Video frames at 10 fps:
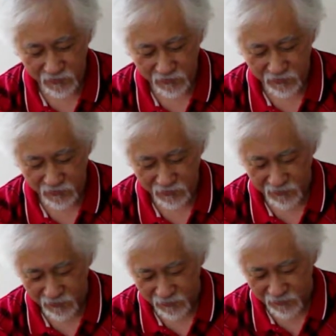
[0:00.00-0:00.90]

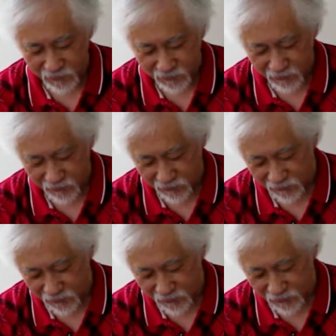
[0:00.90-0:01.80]

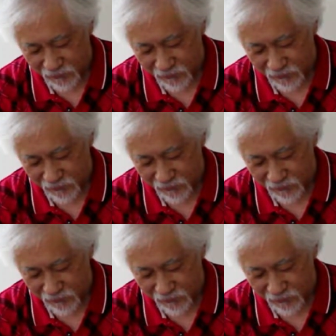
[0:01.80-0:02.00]
[no speech]